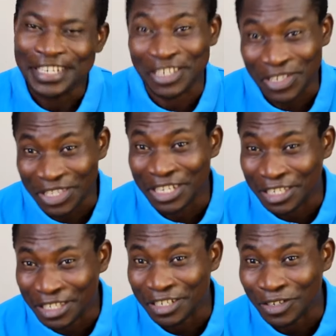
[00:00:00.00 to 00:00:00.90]
this is the
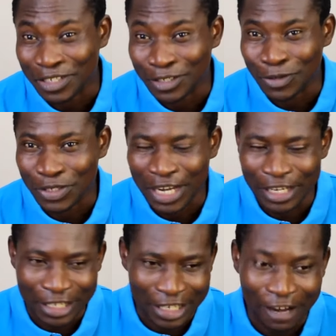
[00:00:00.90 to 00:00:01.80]
status in
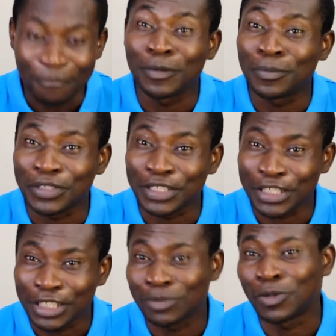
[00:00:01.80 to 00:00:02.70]
society, government
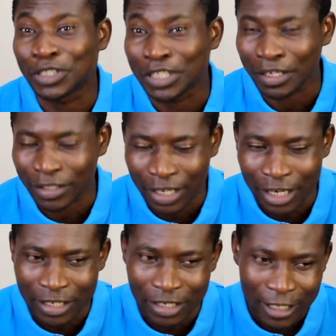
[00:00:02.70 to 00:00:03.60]
positions,
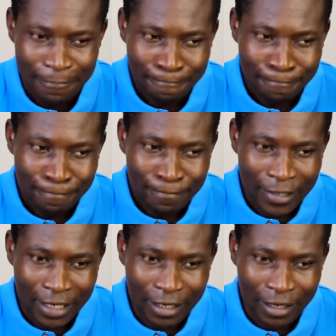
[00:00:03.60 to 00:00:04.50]
multinationals,
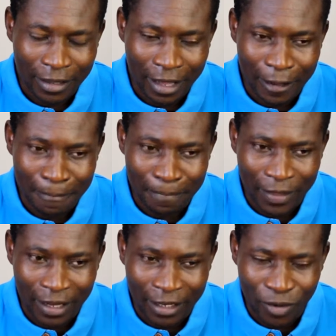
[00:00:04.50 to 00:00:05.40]
you know.
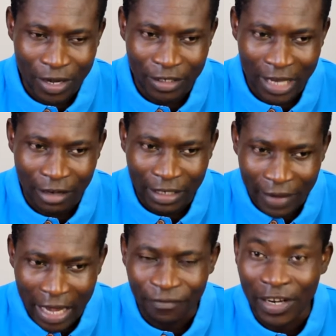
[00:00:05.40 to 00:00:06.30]
They are the ones
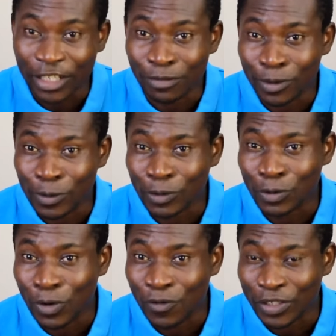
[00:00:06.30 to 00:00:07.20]
advising people
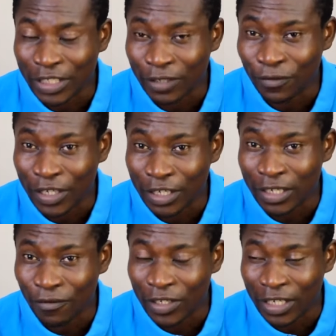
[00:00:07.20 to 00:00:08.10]
to go for
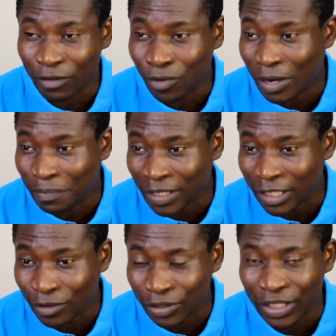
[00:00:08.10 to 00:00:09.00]
certificate every day, go and
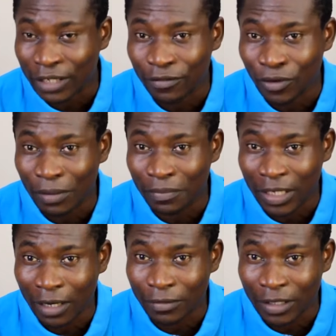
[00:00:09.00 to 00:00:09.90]
better yourself, go and
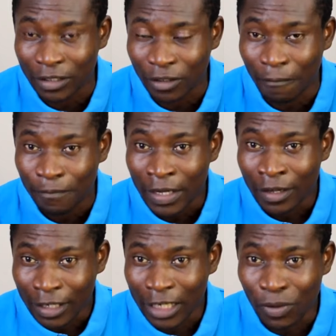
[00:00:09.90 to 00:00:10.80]
become, you know,
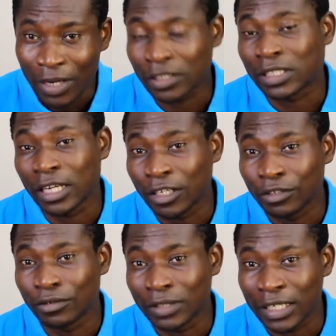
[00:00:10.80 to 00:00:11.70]
they are the ones telling
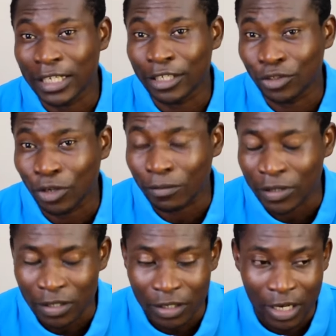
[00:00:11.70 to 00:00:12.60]
you the next job
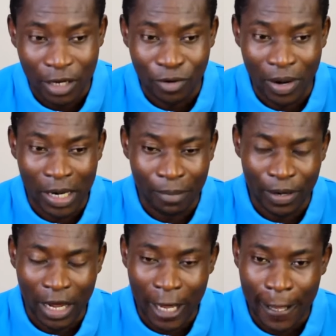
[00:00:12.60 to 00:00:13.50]
is here, go and
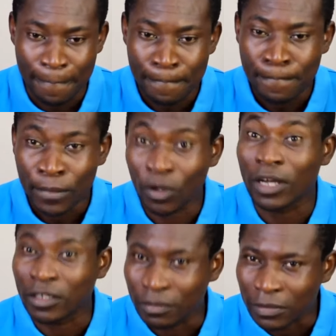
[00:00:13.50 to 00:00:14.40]
apply. They
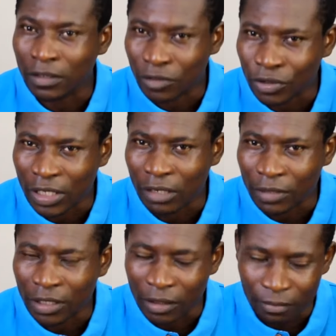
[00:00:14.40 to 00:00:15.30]
are those are the
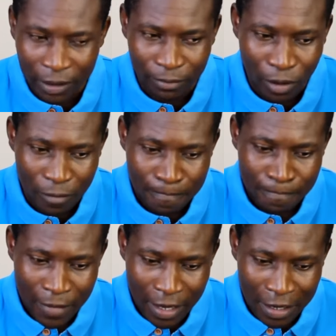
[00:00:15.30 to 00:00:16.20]
middle people.
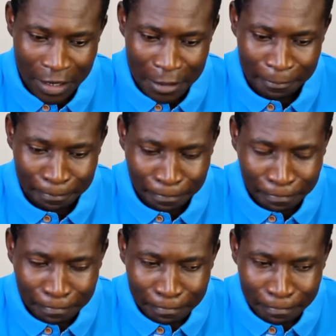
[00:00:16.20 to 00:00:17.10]
And
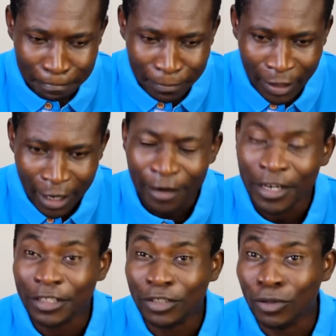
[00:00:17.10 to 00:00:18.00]

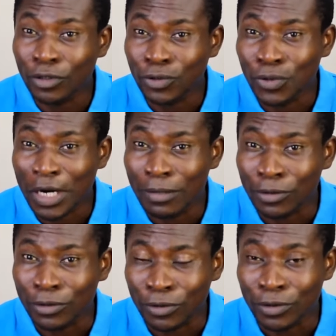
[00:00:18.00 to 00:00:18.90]
there is those who are
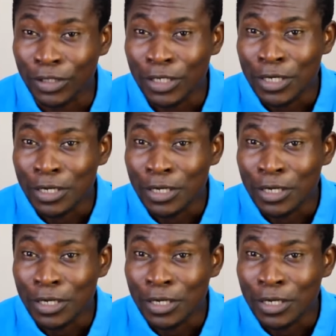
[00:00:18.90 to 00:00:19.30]
able to